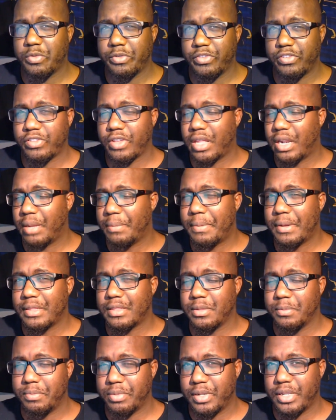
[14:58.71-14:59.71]
which is all about
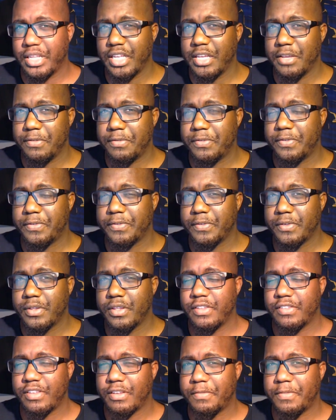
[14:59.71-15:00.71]
the belief
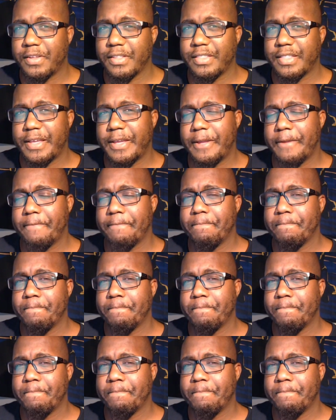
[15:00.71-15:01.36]
and stuff like that.